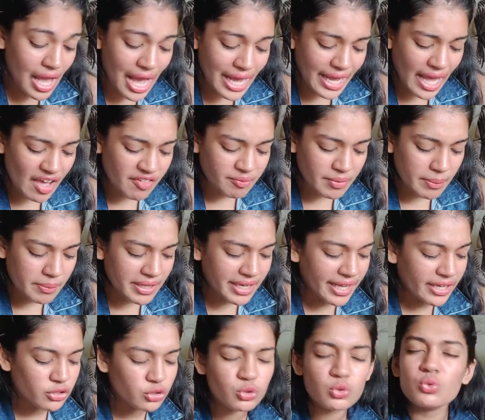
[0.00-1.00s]
I have maybe
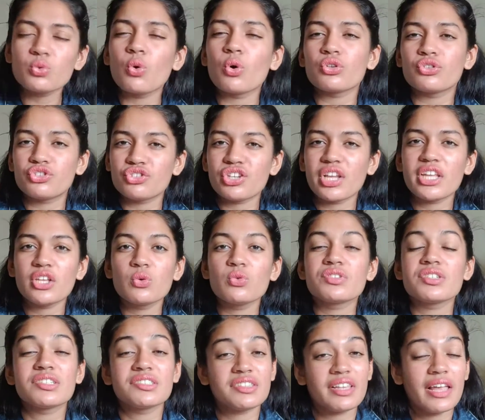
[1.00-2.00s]
like 2 or 3
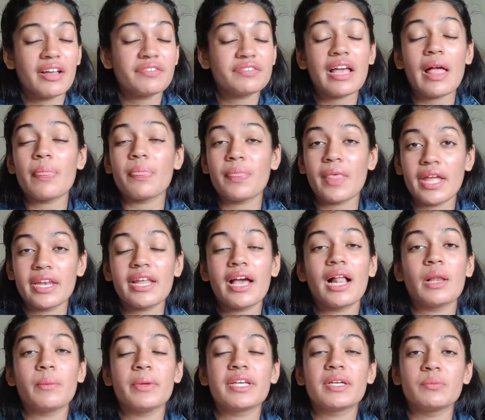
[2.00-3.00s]
uses left, and
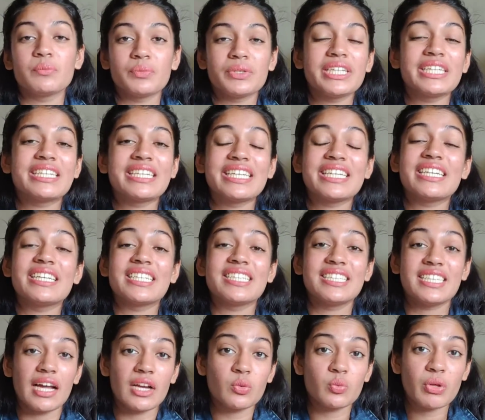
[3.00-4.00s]
then I'll be completely
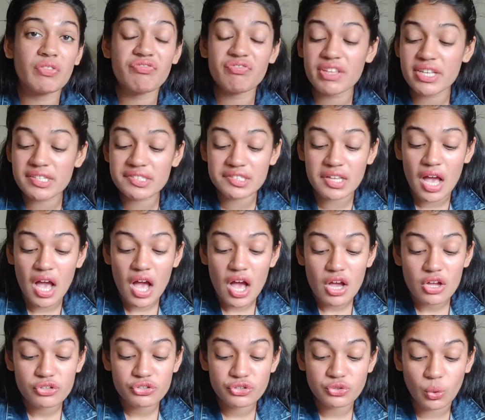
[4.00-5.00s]
done with this.
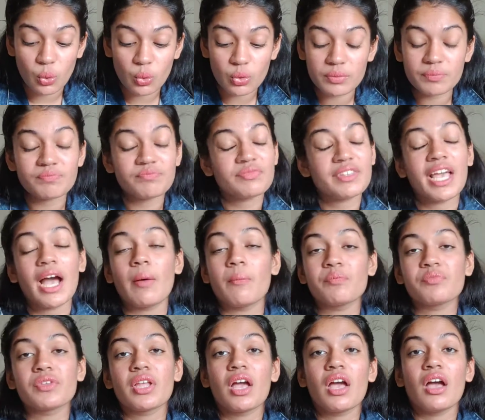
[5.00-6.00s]
So,
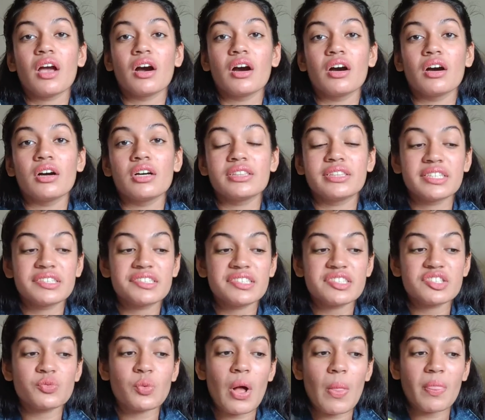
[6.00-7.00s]
yeah,
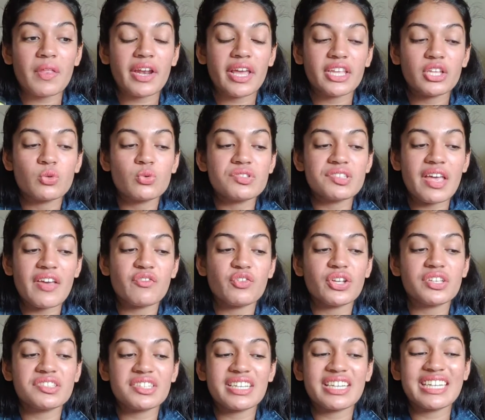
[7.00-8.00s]
this is one that I use
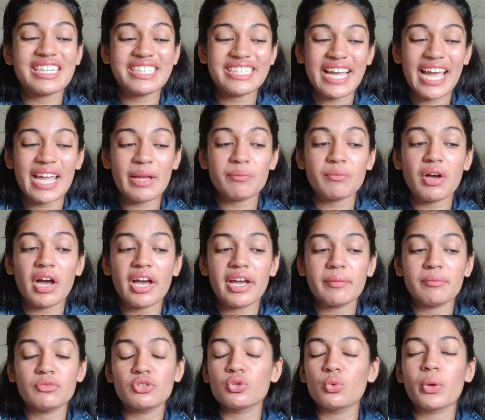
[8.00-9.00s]
every single time
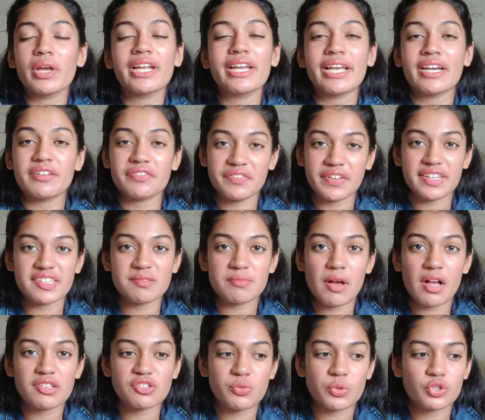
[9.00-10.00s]
I'm doing like a face
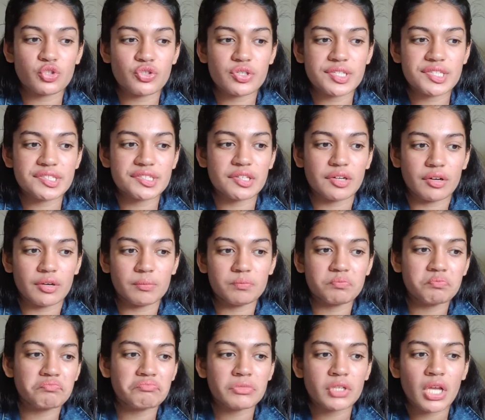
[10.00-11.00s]
mask, which is the